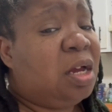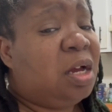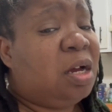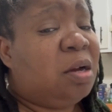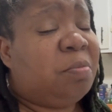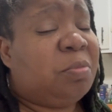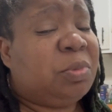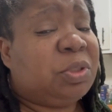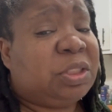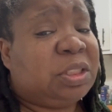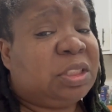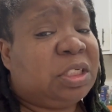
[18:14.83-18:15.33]
I'm
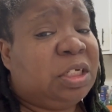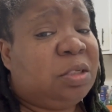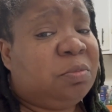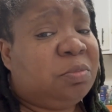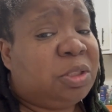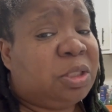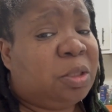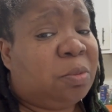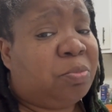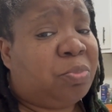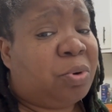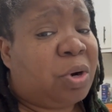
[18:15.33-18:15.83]
going to steam
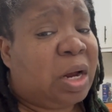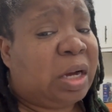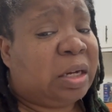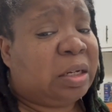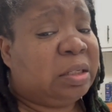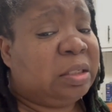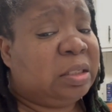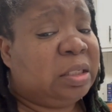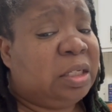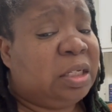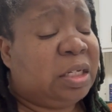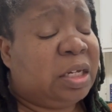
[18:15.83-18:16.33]
some
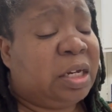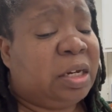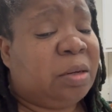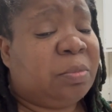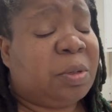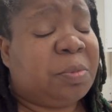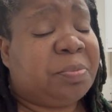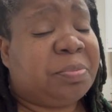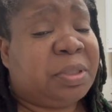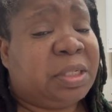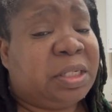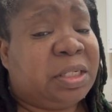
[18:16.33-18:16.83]
broccoli, and I'm
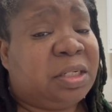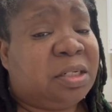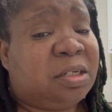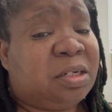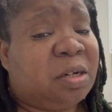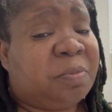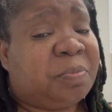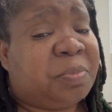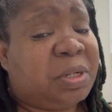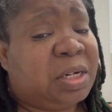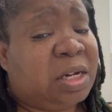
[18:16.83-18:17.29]
going to plate it up,